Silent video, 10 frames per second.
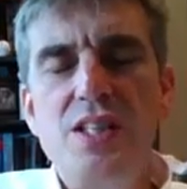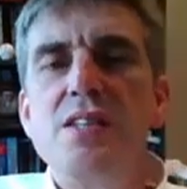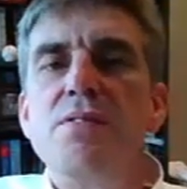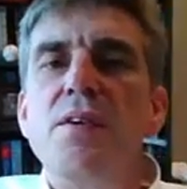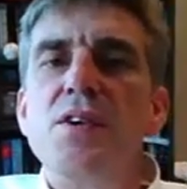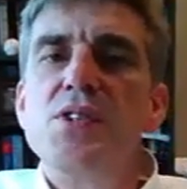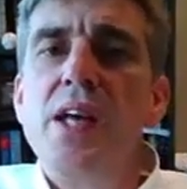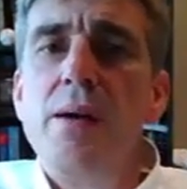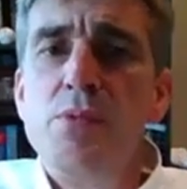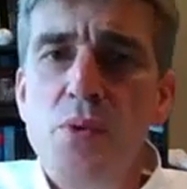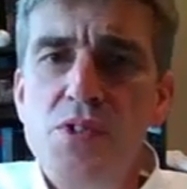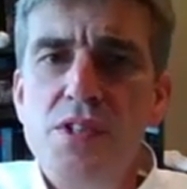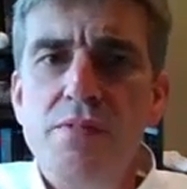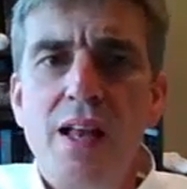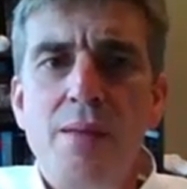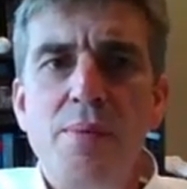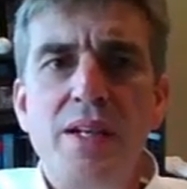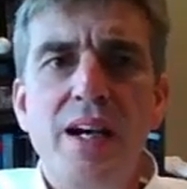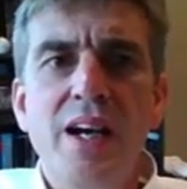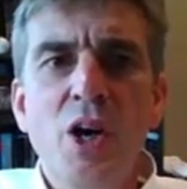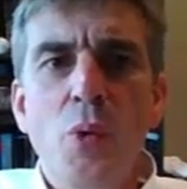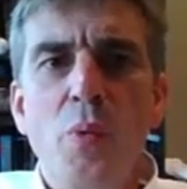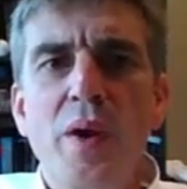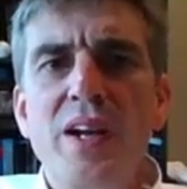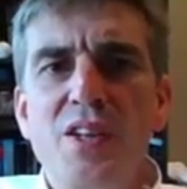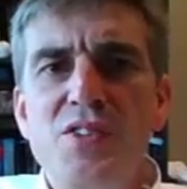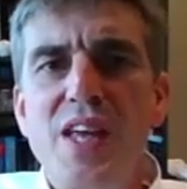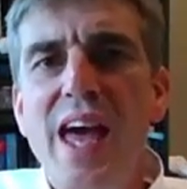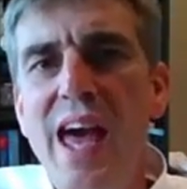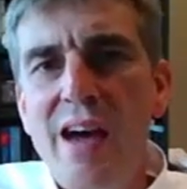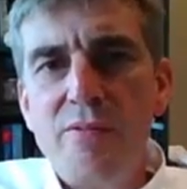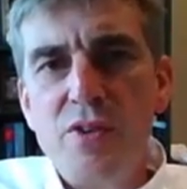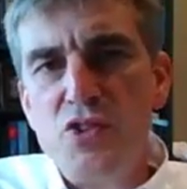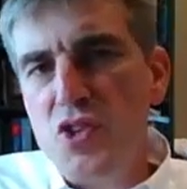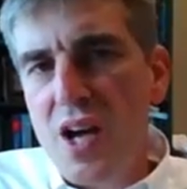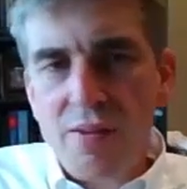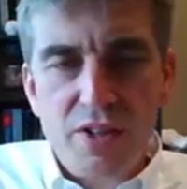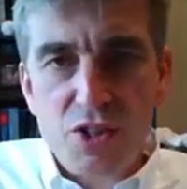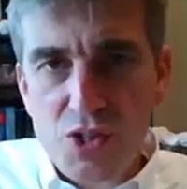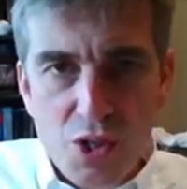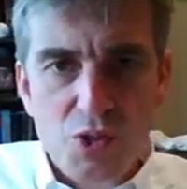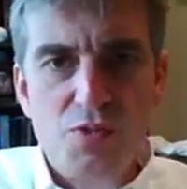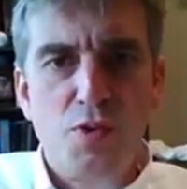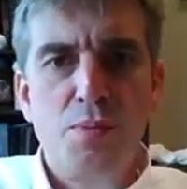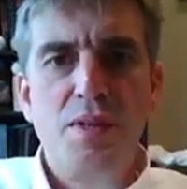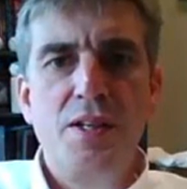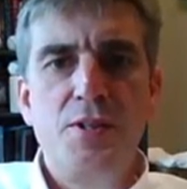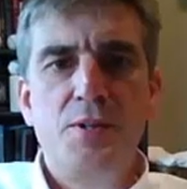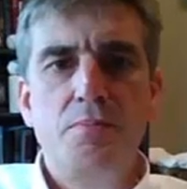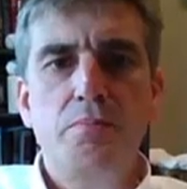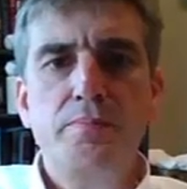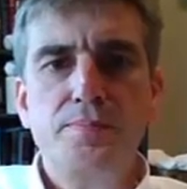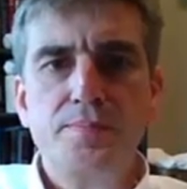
It's the first step towards developing a Reynolds average Navier-Stokes formulation.